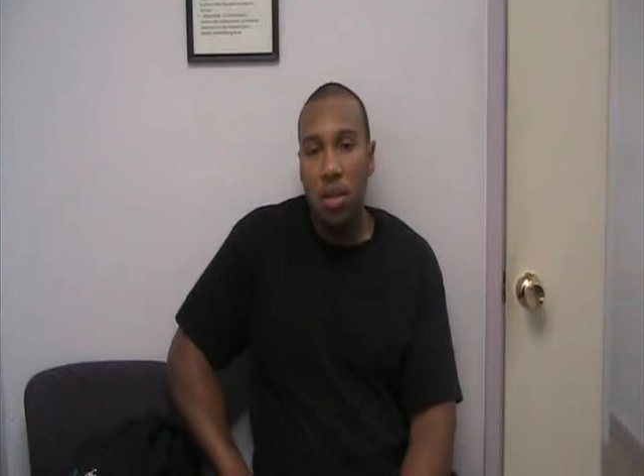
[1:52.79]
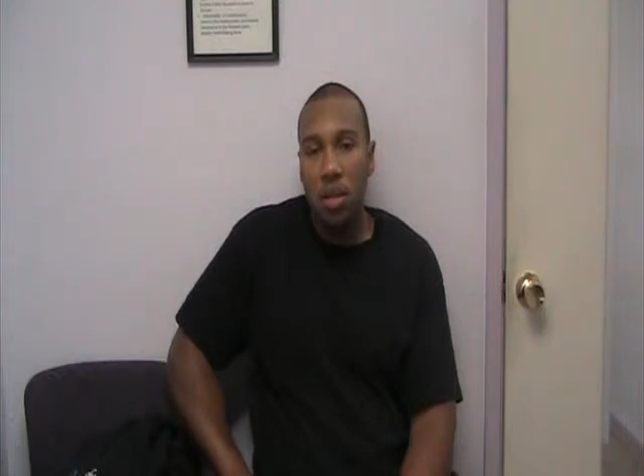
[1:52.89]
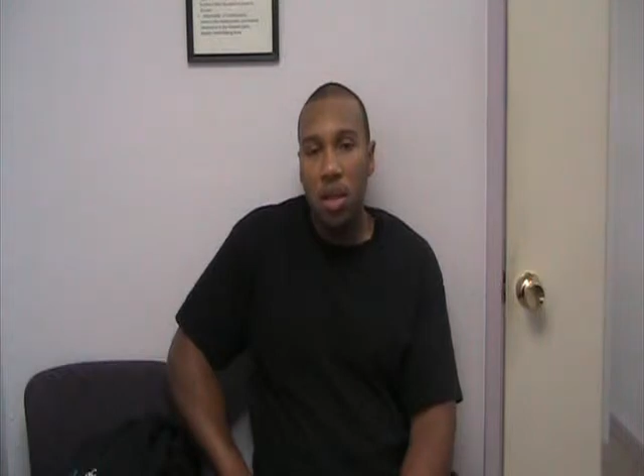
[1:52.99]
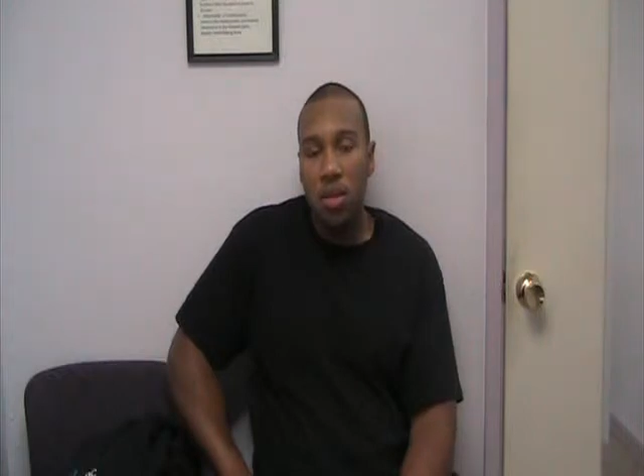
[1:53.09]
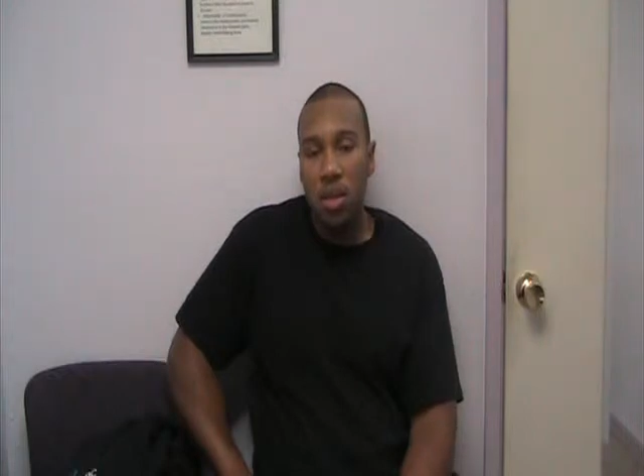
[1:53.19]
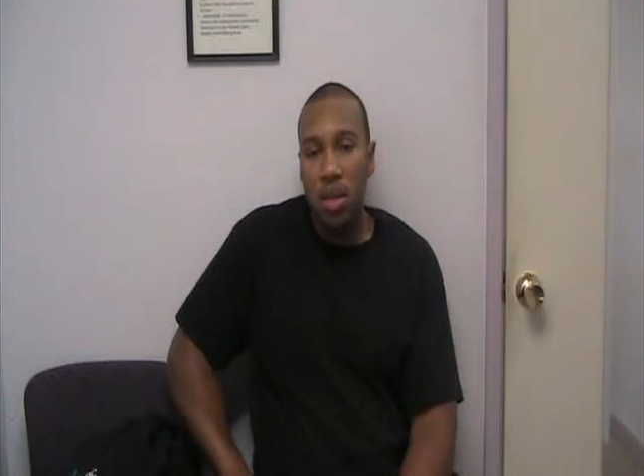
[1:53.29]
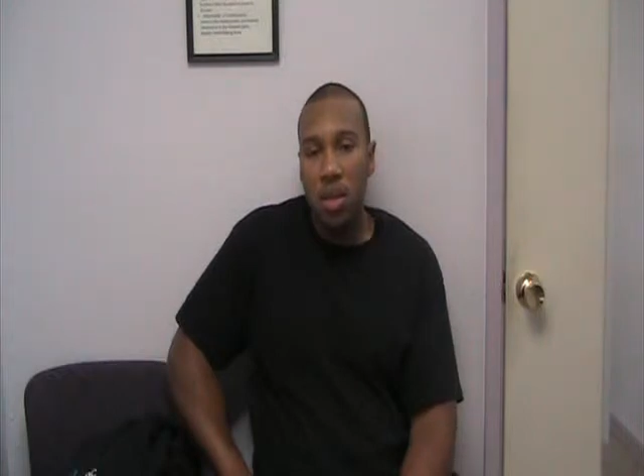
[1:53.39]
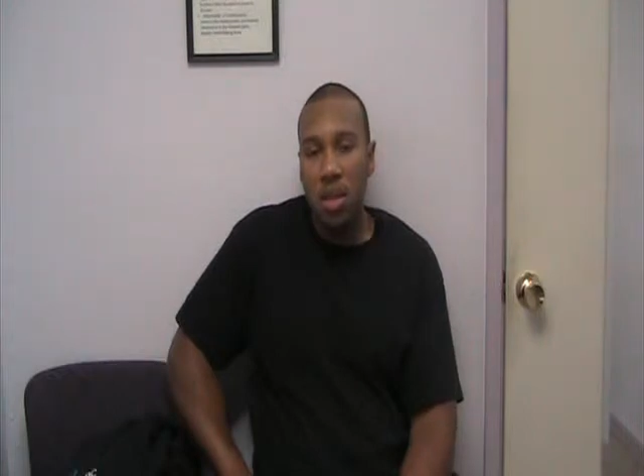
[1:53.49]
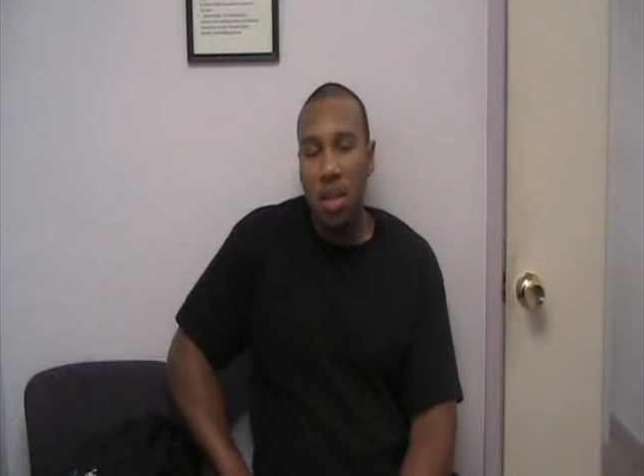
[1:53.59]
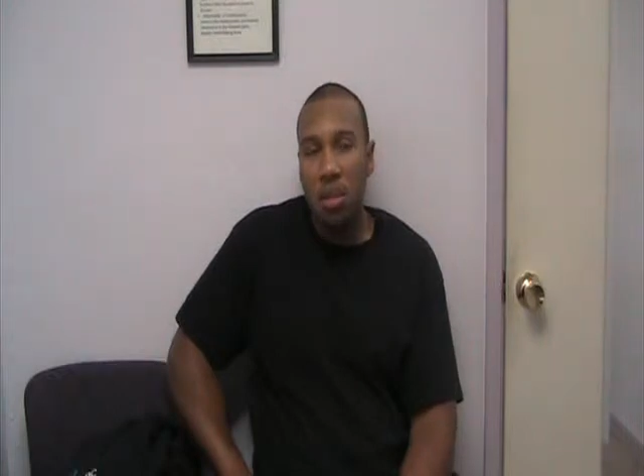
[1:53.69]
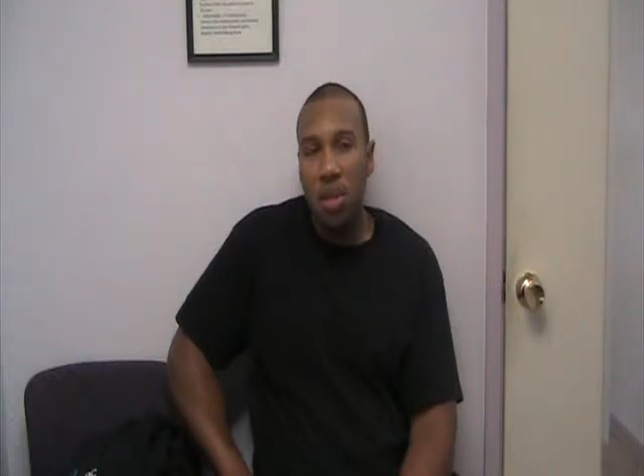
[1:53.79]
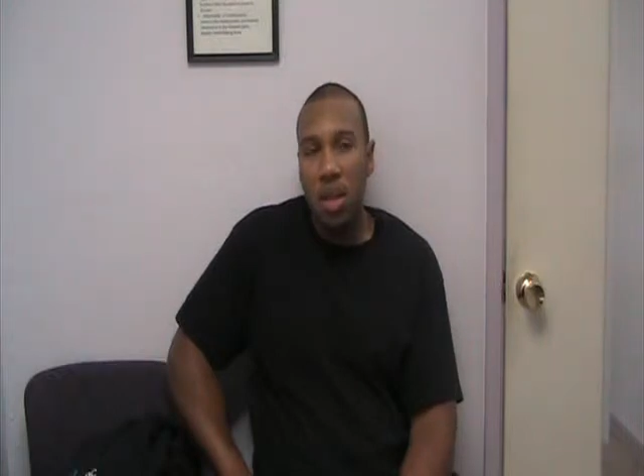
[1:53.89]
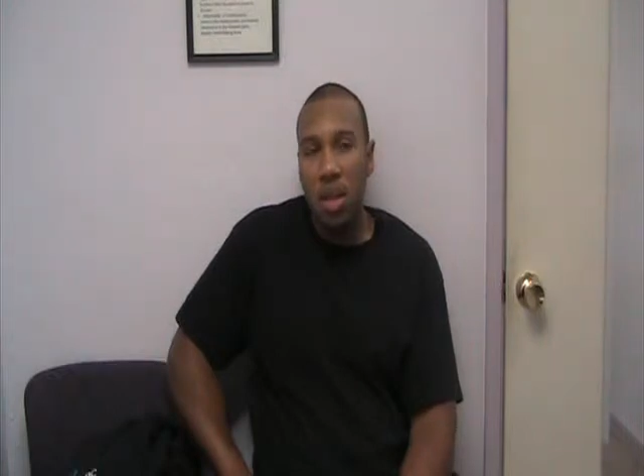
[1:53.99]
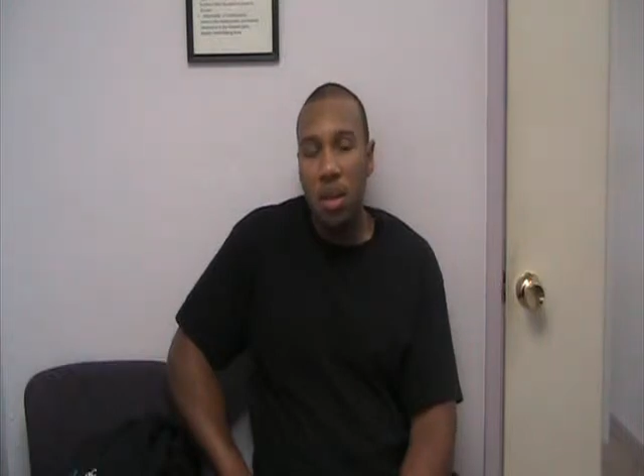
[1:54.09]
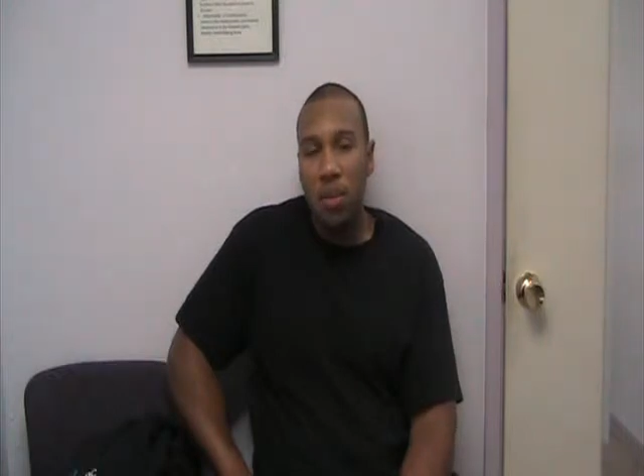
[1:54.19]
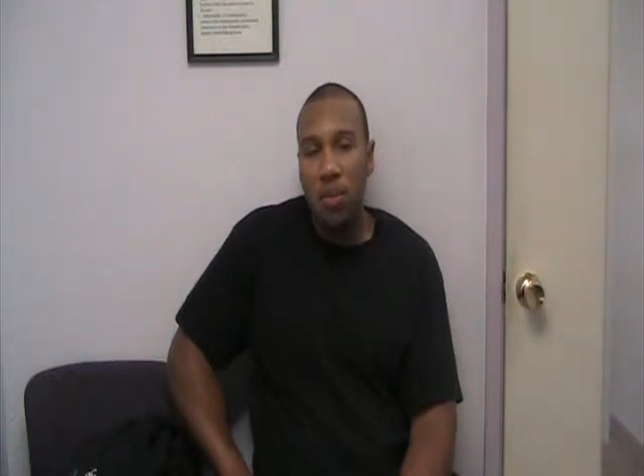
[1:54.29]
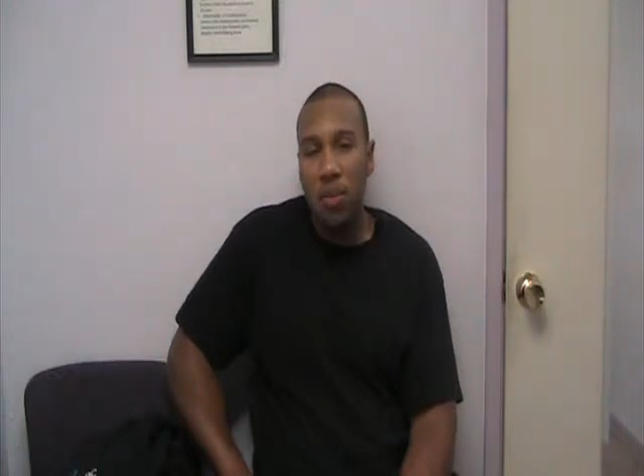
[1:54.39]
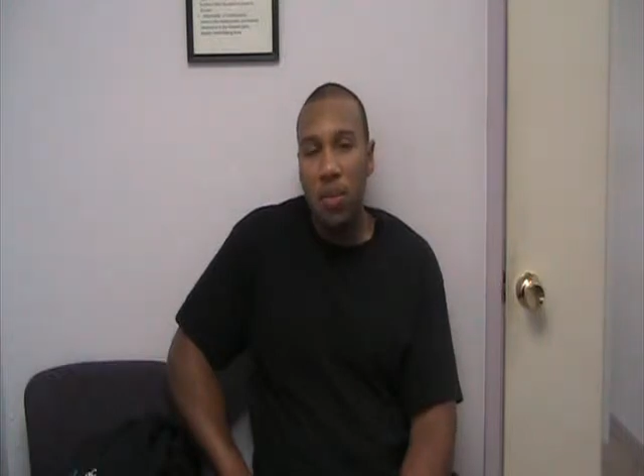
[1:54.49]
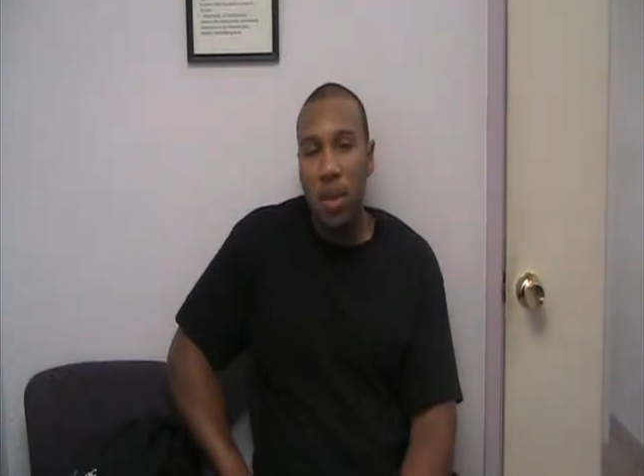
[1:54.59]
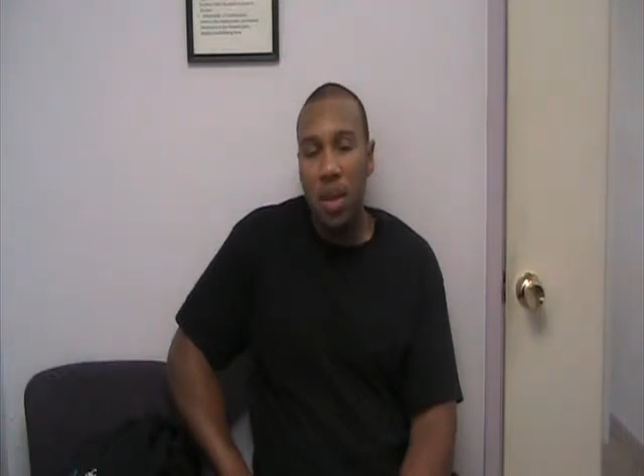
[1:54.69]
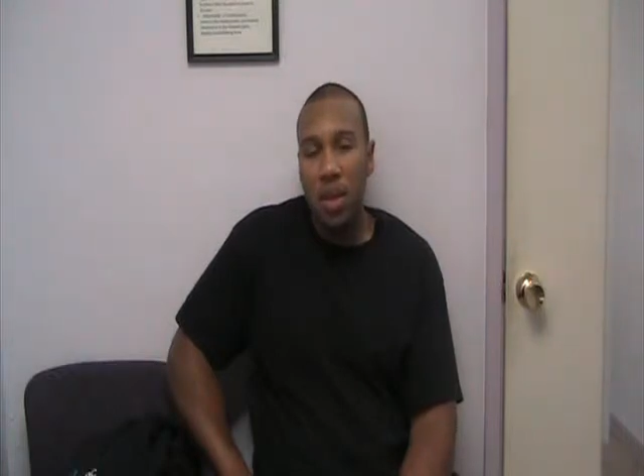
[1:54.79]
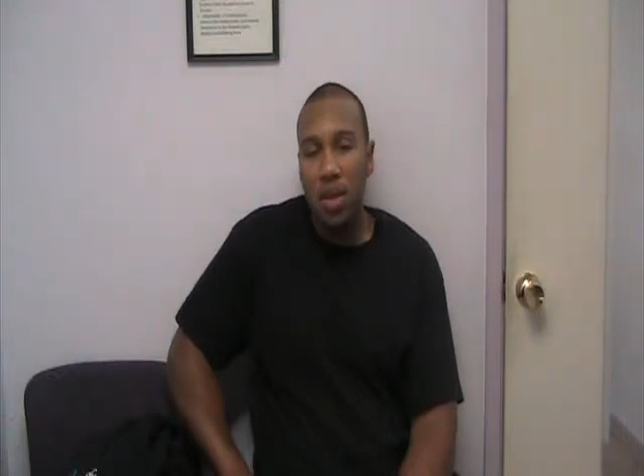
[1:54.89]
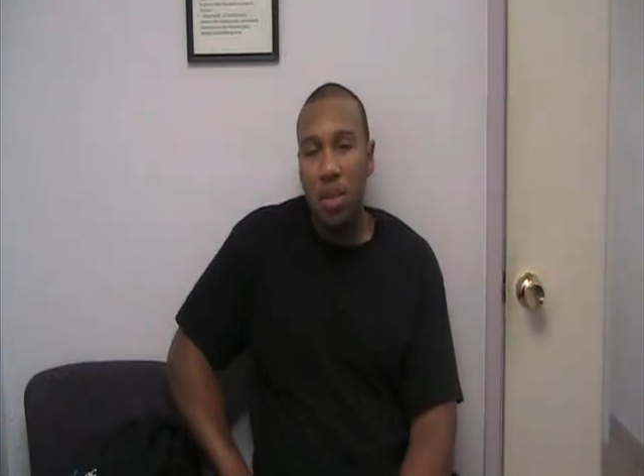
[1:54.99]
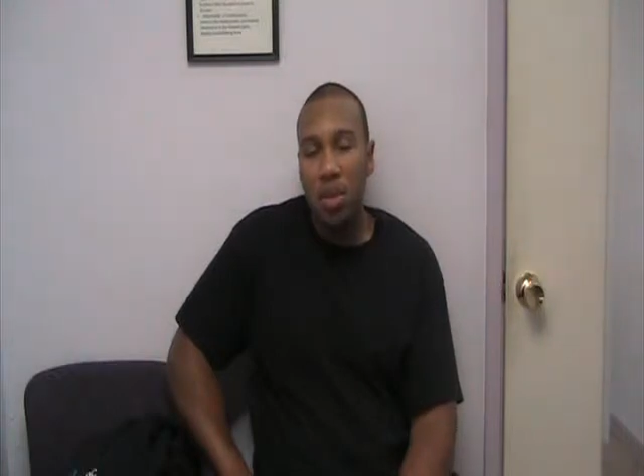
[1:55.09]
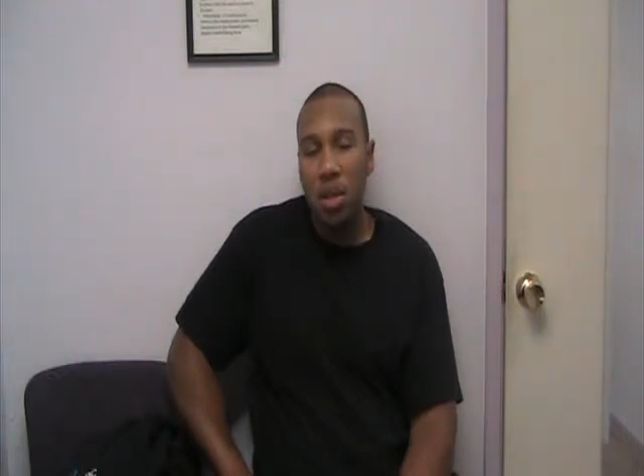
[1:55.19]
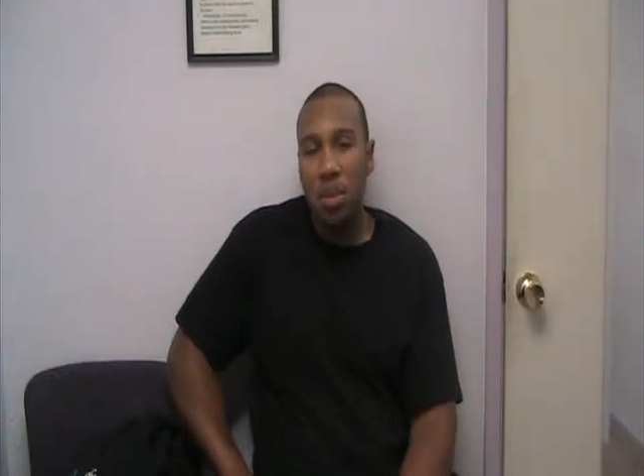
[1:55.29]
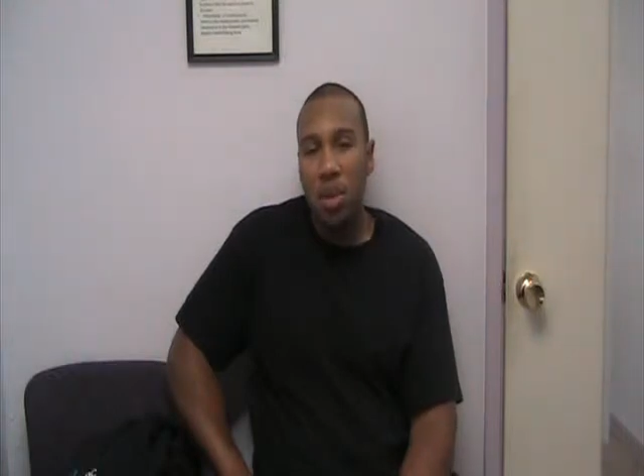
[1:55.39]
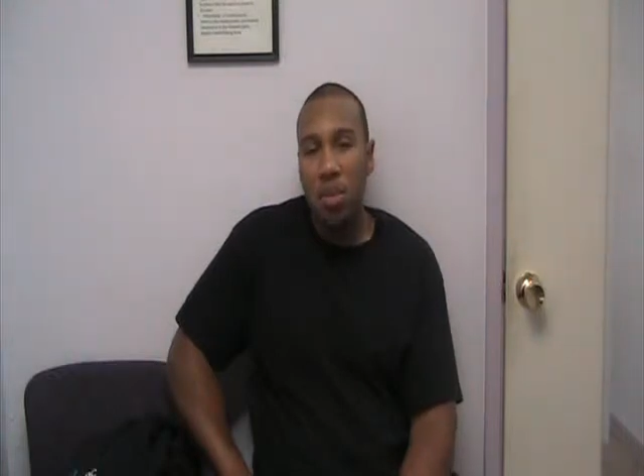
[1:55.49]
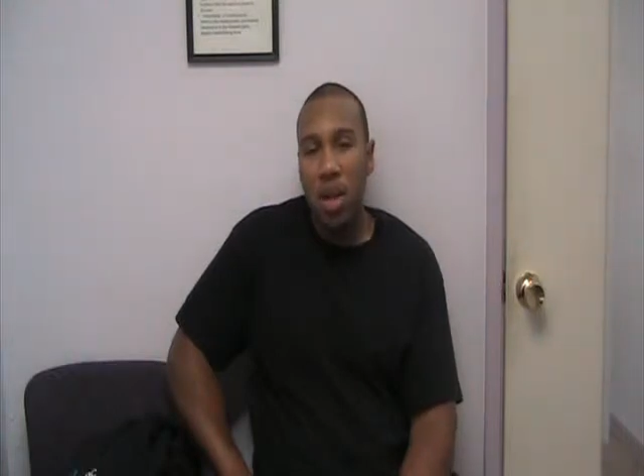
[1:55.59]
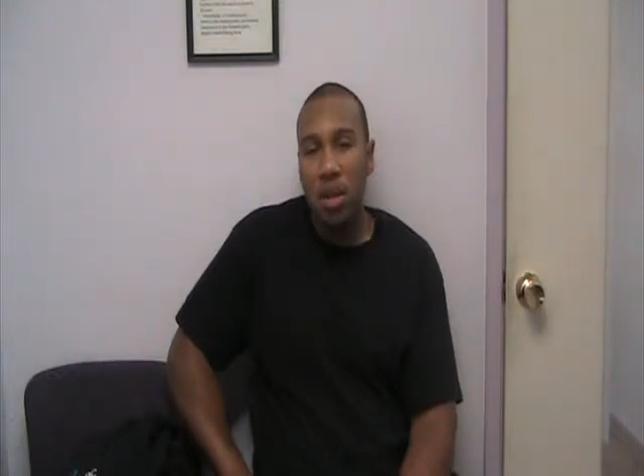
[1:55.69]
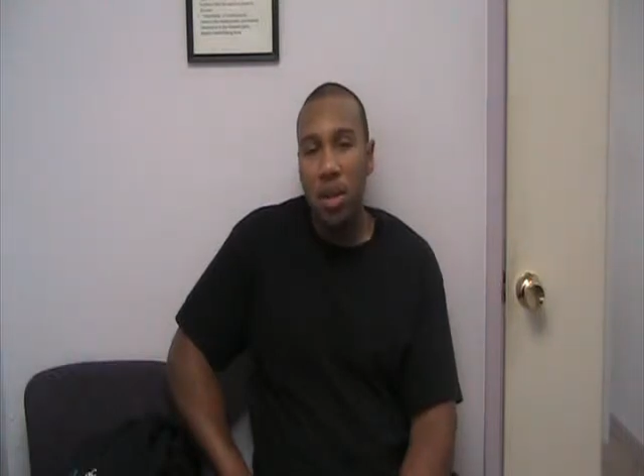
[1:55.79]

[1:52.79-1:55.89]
As far as sleep, I sleep a little bit better